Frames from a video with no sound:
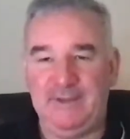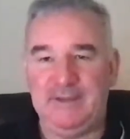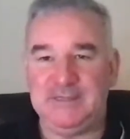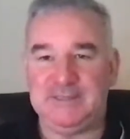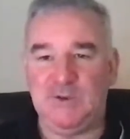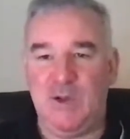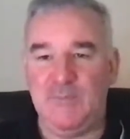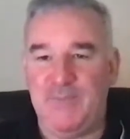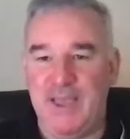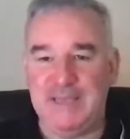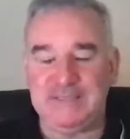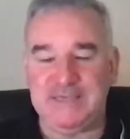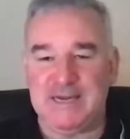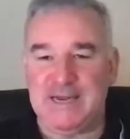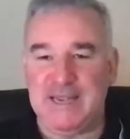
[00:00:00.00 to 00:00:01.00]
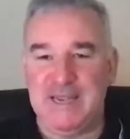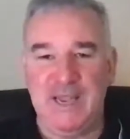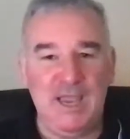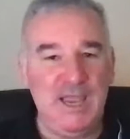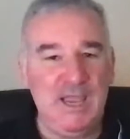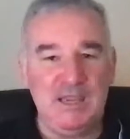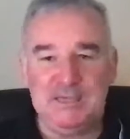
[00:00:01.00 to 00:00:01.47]
So I basically
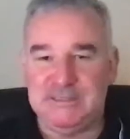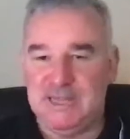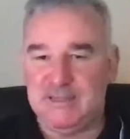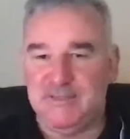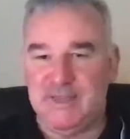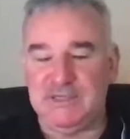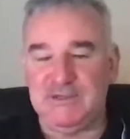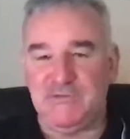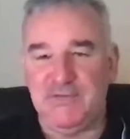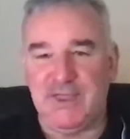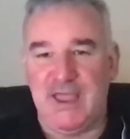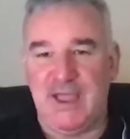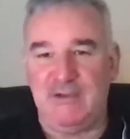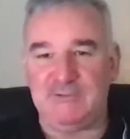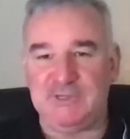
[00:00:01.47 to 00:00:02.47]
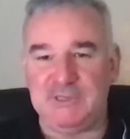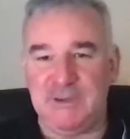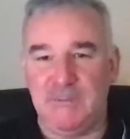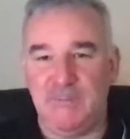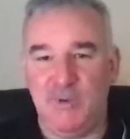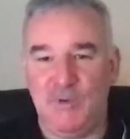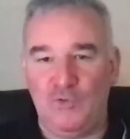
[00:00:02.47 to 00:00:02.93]
take things off the counters
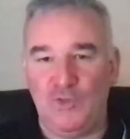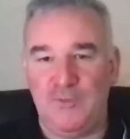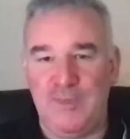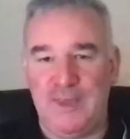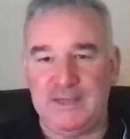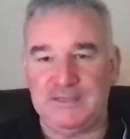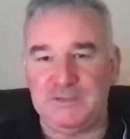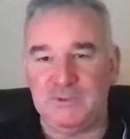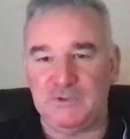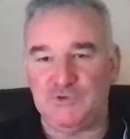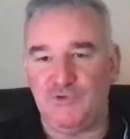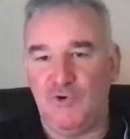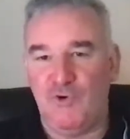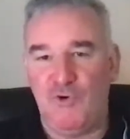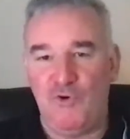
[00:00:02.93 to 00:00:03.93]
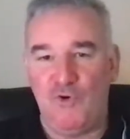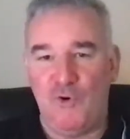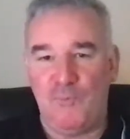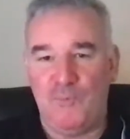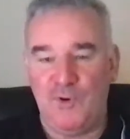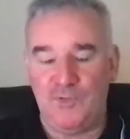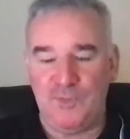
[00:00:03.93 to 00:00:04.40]
and put them into a drawer or
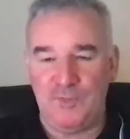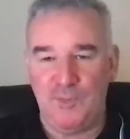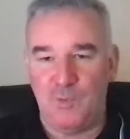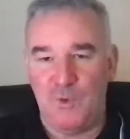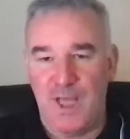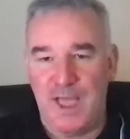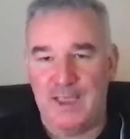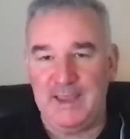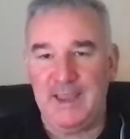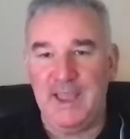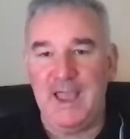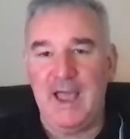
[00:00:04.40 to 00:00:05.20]
put them away